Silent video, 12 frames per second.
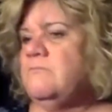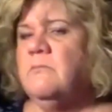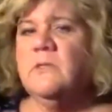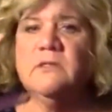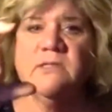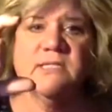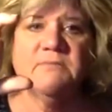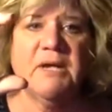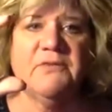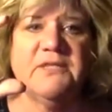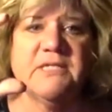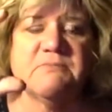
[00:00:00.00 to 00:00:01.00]
It's
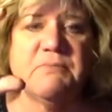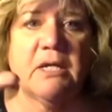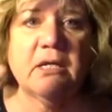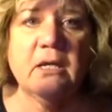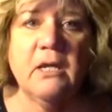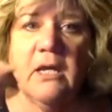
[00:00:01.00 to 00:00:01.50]
about this big.